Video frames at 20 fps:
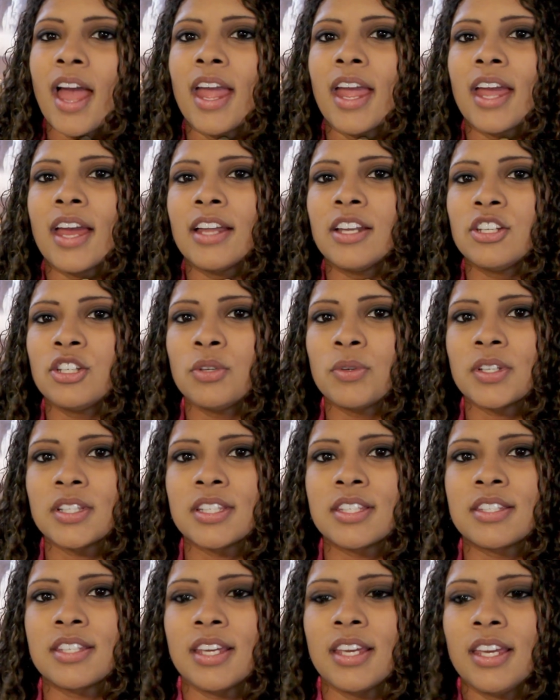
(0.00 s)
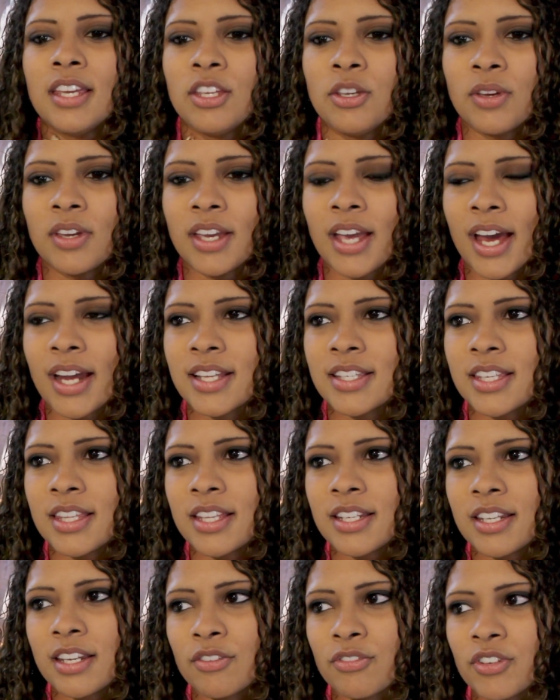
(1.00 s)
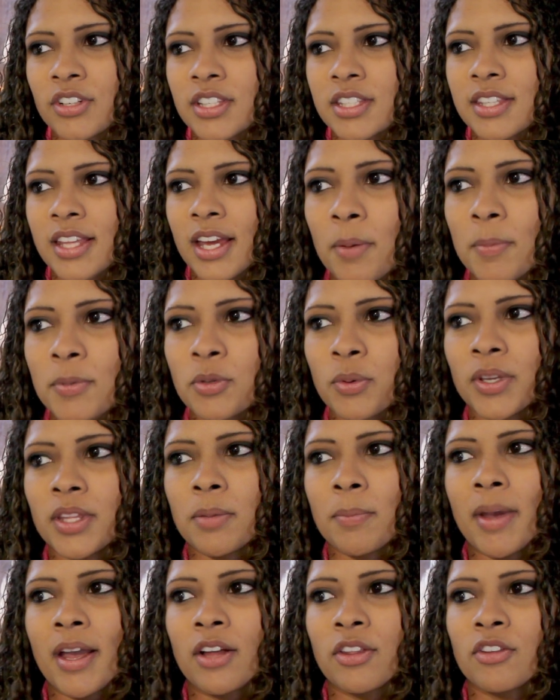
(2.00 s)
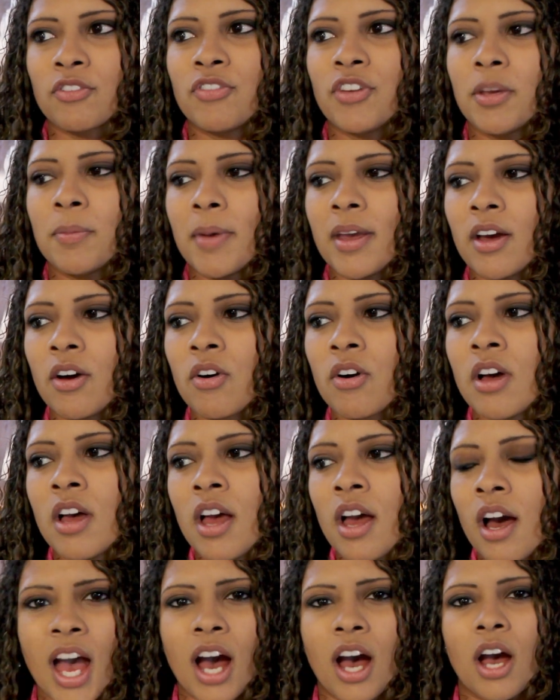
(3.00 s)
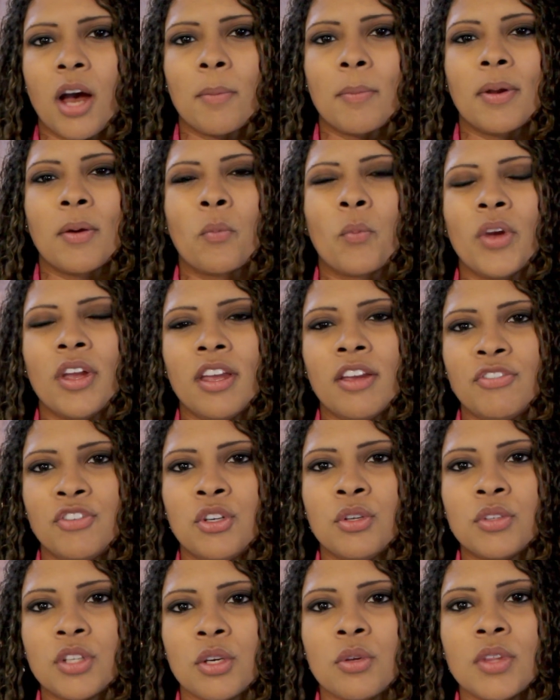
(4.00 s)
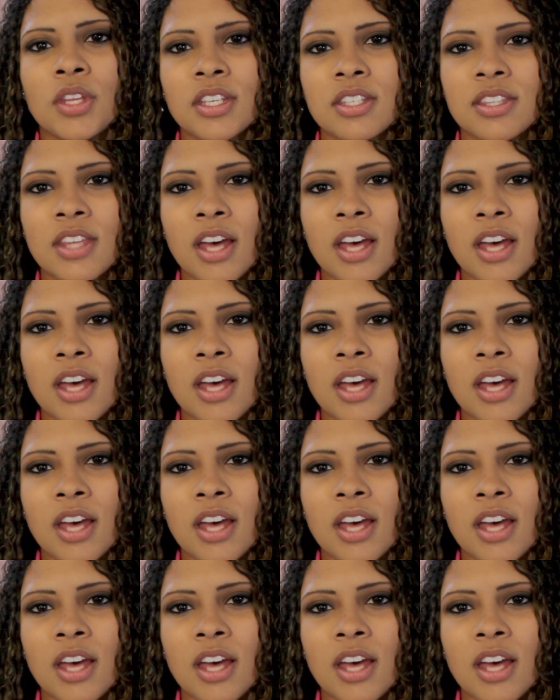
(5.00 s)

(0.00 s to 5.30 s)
and you can kind of see the difference between the male and the female. If you do this